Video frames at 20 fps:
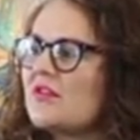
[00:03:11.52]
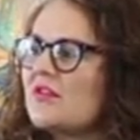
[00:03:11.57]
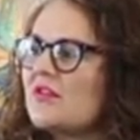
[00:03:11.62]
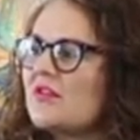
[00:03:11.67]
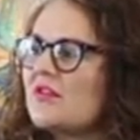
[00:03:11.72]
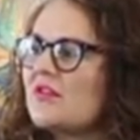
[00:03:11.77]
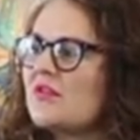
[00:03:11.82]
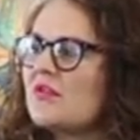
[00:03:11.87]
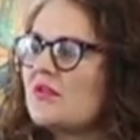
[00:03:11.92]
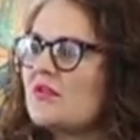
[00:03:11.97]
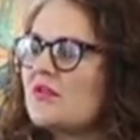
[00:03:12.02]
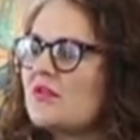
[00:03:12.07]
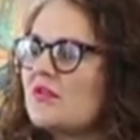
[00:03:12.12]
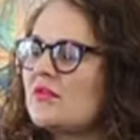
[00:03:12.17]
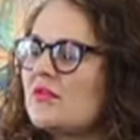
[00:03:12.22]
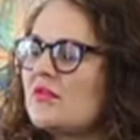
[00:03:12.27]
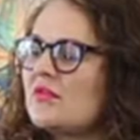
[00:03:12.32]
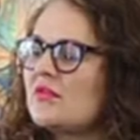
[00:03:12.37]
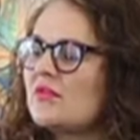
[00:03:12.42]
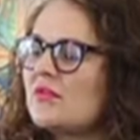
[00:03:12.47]

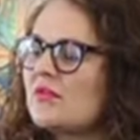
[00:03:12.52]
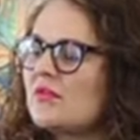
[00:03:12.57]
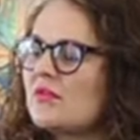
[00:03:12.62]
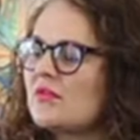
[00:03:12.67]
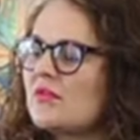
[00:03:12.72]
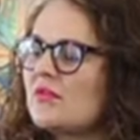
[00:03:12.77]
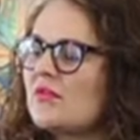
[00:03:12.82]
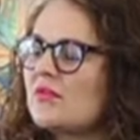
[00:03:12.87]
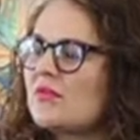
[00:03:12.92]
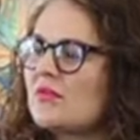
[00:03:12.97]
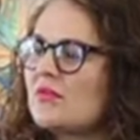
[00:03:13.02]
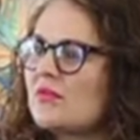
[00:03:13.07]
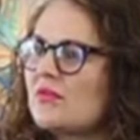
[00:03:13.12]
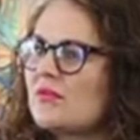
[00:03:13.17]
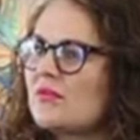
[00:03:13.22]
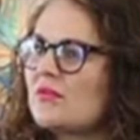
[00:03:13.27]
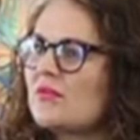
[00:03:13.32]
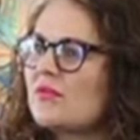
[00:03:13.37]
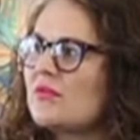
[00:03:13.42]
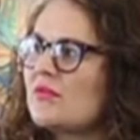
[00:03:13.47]

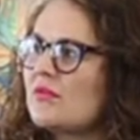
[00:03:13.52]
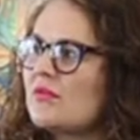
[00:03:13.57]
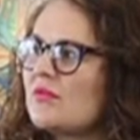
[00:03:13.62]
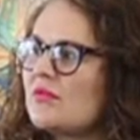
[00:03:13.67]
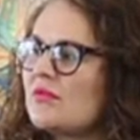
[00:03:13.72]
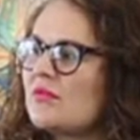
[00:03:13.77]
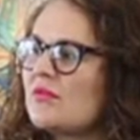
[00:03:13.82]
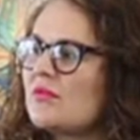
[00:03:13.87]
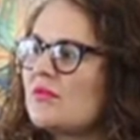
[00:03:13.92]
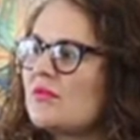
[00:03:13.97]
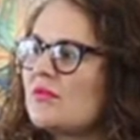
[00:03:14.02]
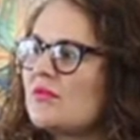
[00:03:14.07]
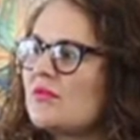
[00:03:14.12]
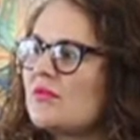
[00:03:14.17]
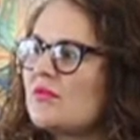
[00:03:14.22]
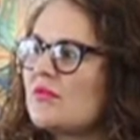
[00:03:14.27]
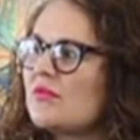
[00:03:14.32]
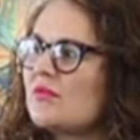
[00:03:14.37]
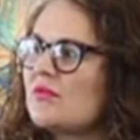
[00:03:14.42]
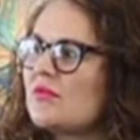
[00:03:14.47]

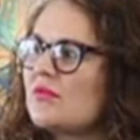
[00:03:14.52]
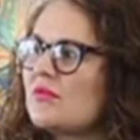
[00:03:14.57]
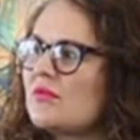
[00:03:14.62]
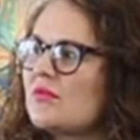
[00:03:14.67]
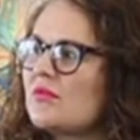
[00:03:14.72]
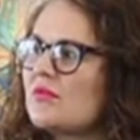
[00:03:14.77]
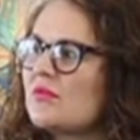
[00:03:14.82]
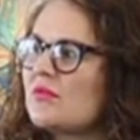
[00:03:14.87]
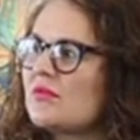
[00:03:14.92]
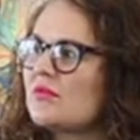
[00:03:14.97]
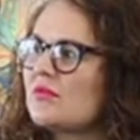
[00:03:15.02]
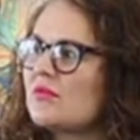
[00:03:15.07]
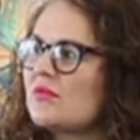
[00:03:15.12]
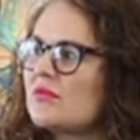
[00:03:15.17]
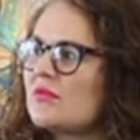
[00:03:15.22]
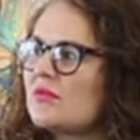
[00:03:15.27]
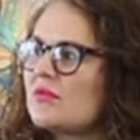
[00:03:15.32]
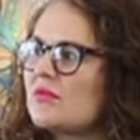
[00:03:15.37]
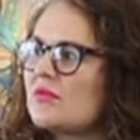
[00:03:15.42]
No words are spoken by the person on screen.